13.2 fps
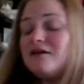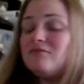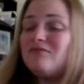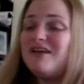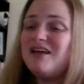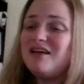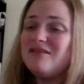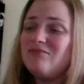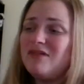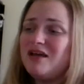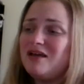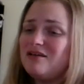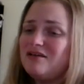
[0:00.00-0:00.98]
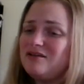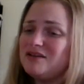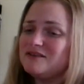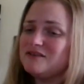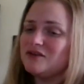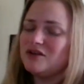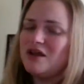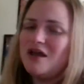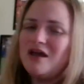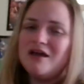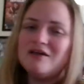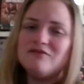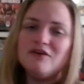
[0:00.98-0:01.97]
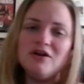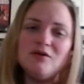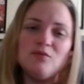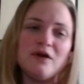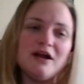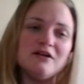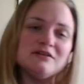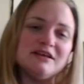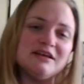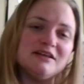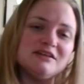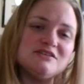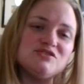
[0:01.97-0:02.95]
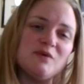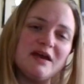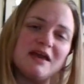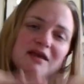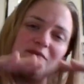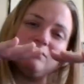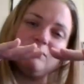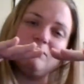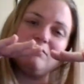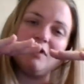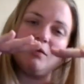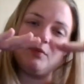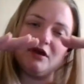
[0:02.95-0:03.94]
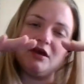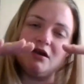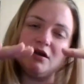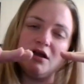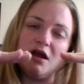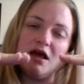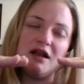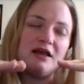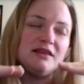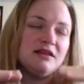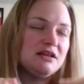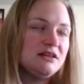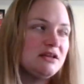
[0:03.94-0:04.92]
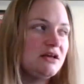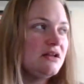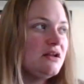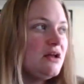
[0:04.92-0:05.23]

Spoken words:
Meh, meh. Oh, that's good. Very rarely do I get up here. And I think that